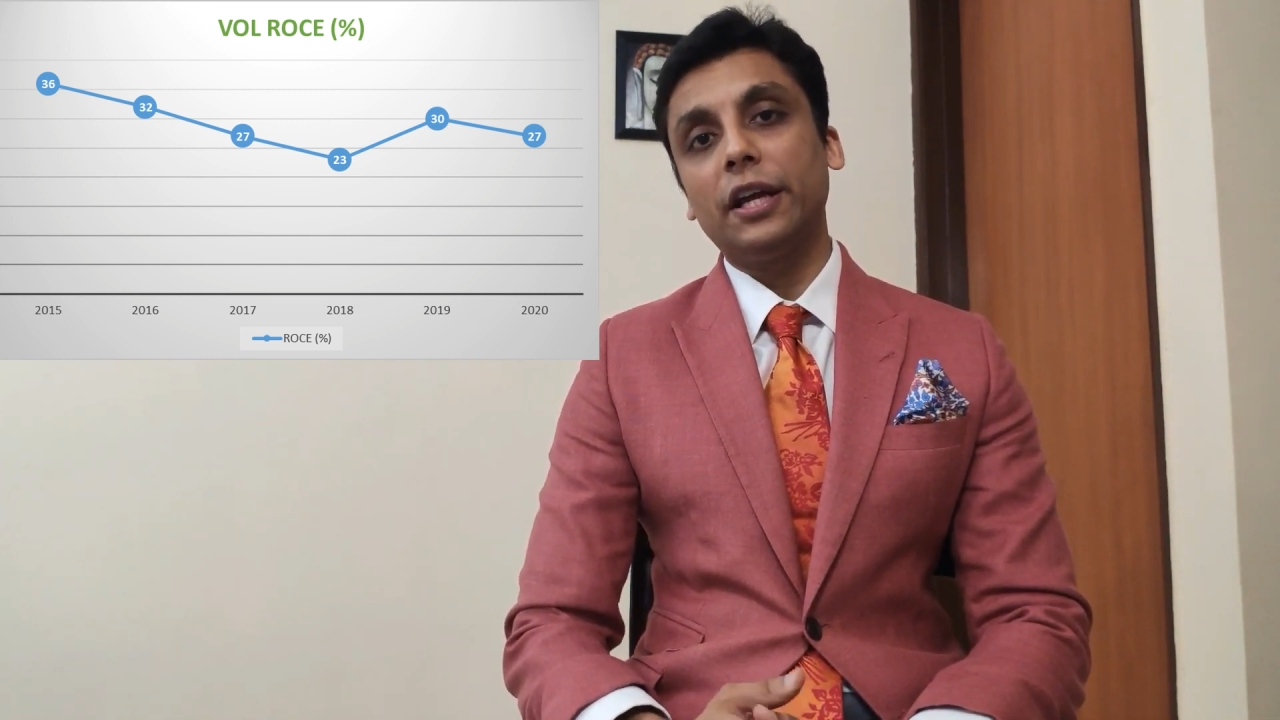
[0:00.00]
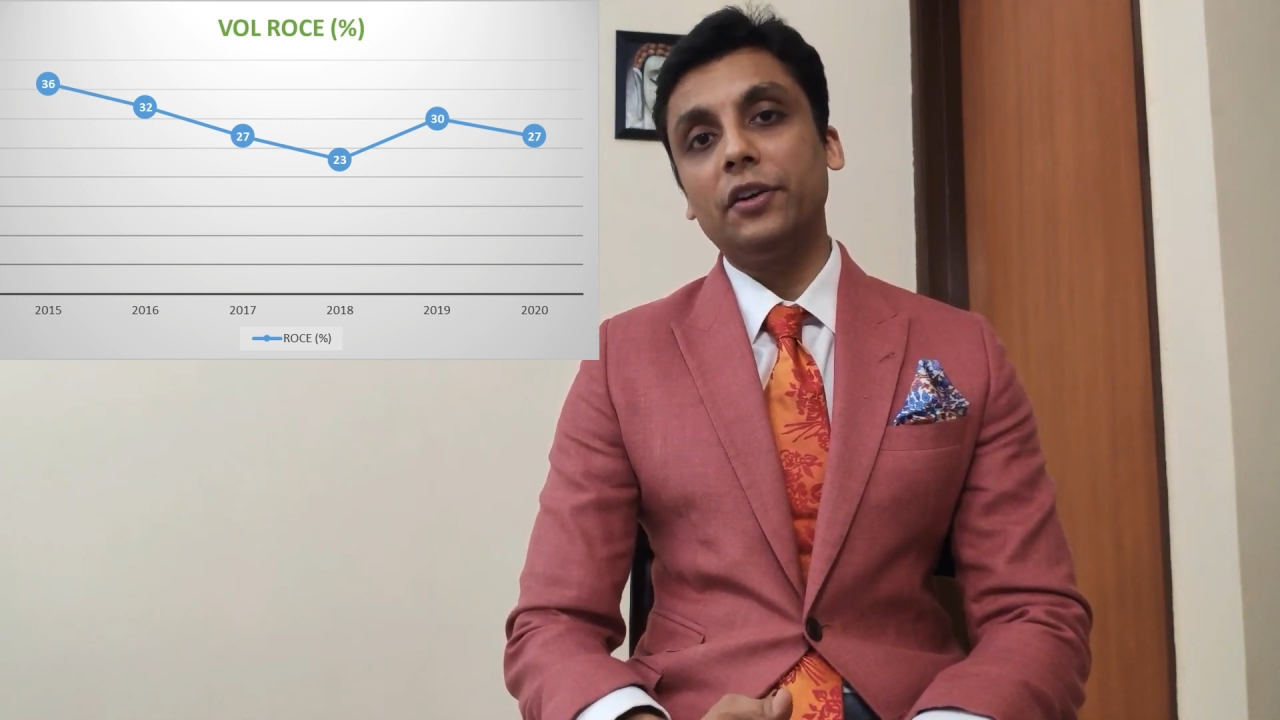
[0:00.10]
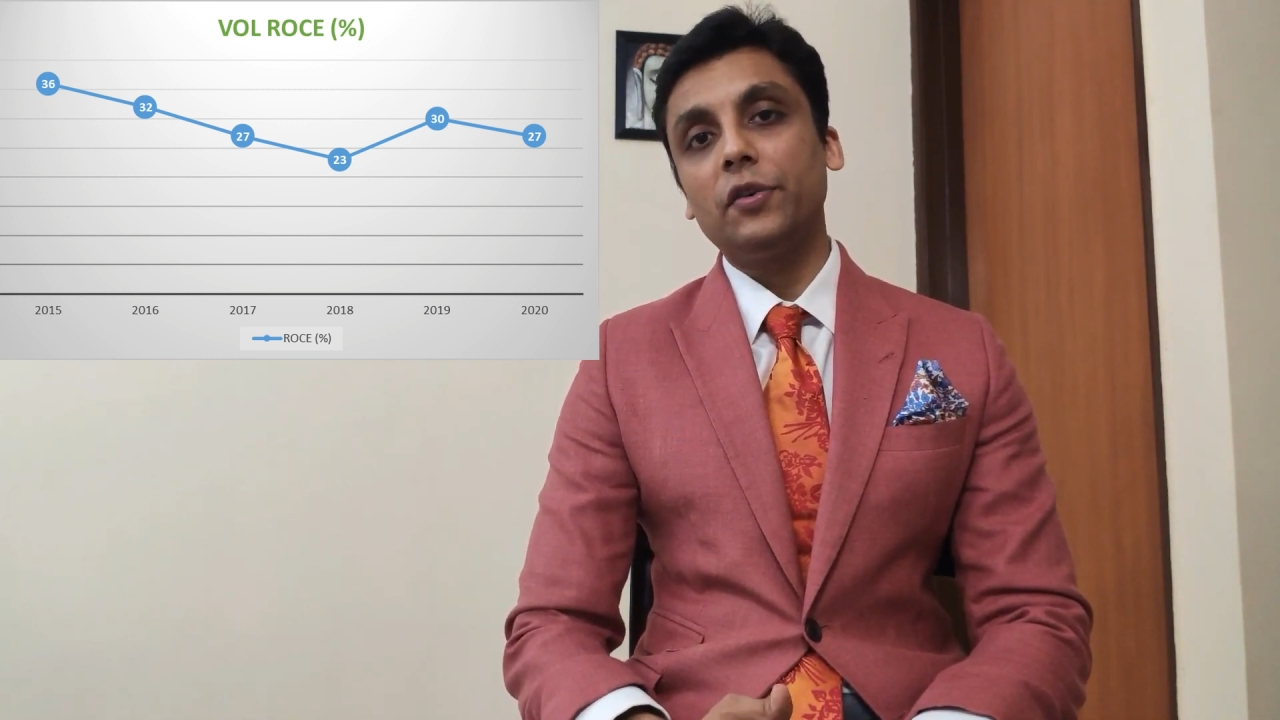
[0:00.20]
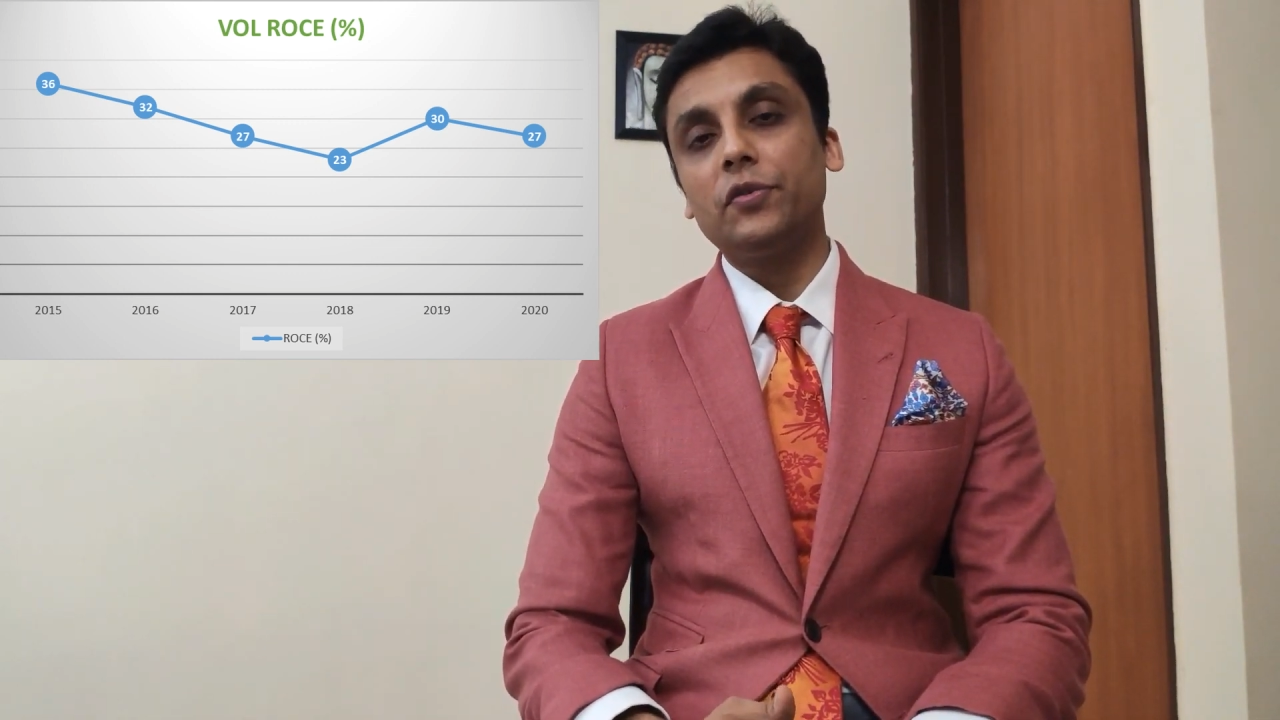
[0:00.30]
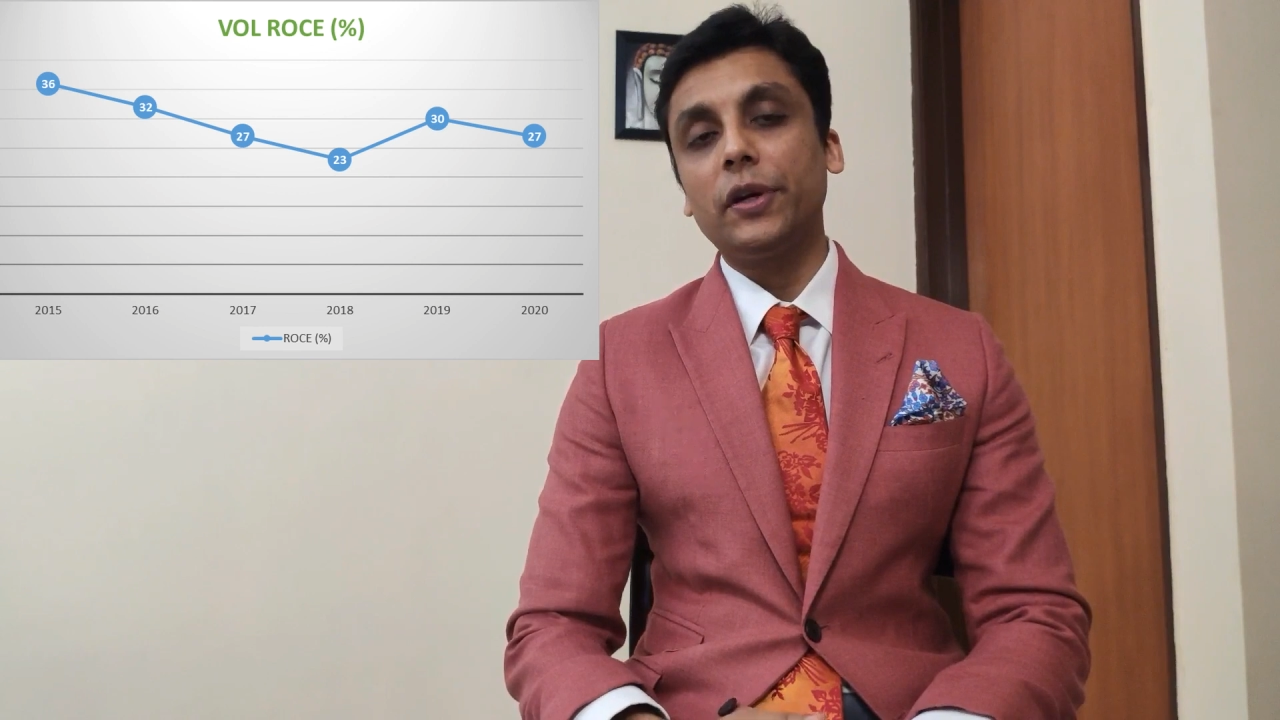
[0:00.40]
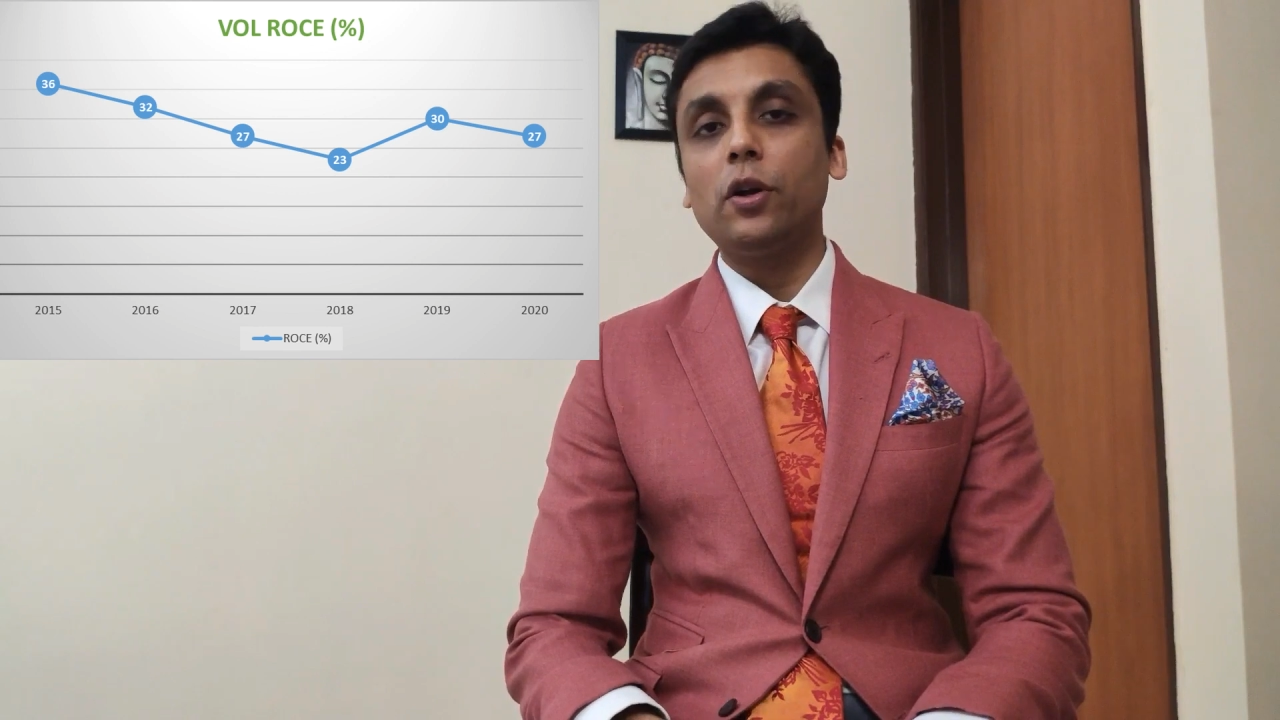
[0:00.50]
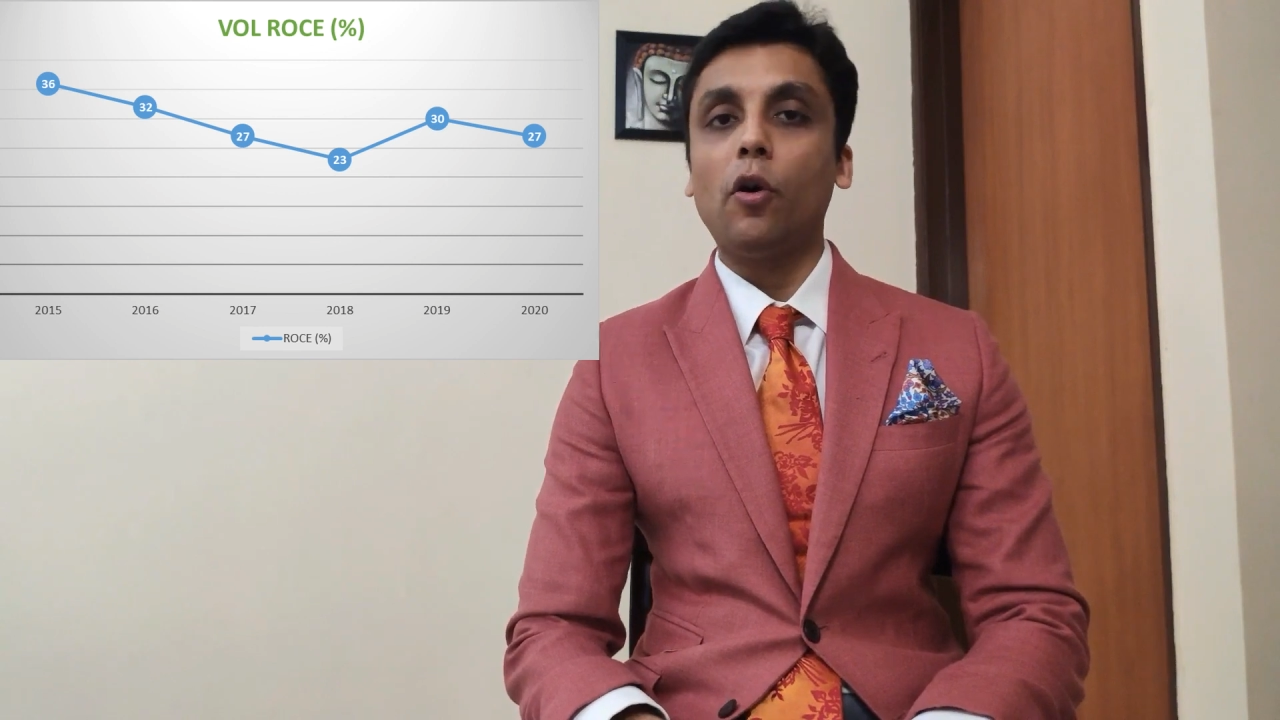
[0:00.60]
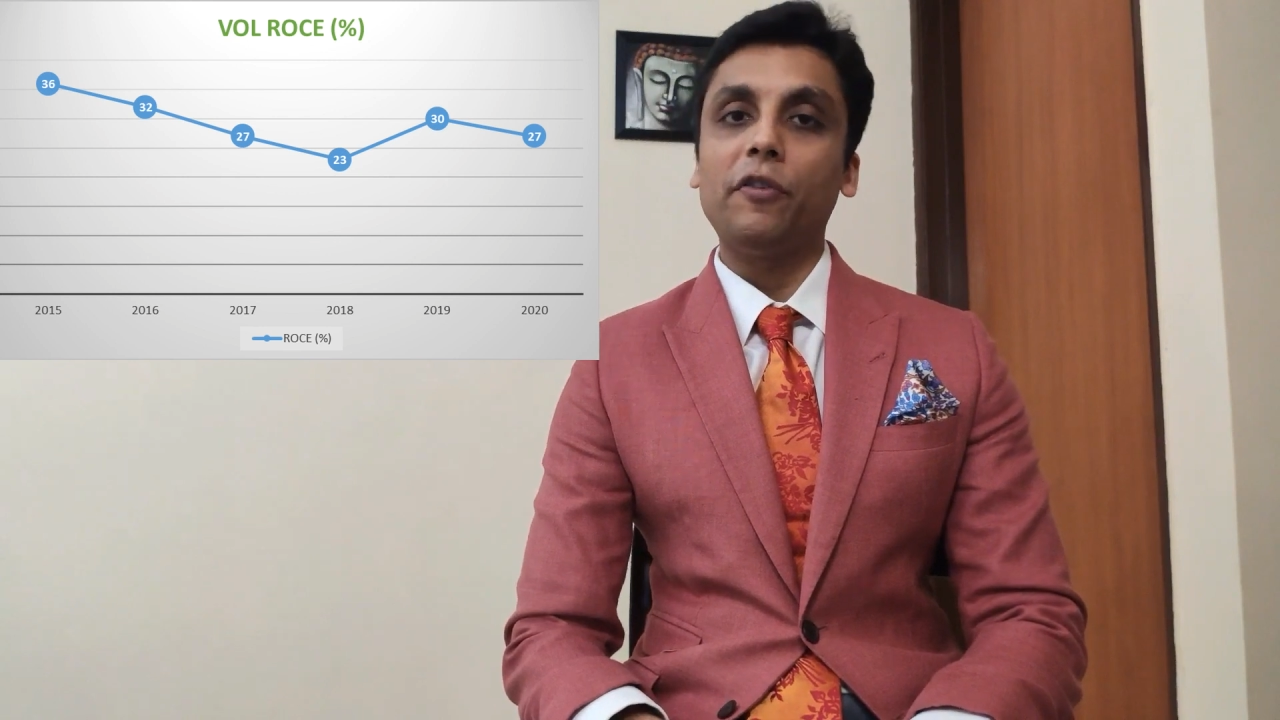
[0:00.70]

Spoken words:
the interest rate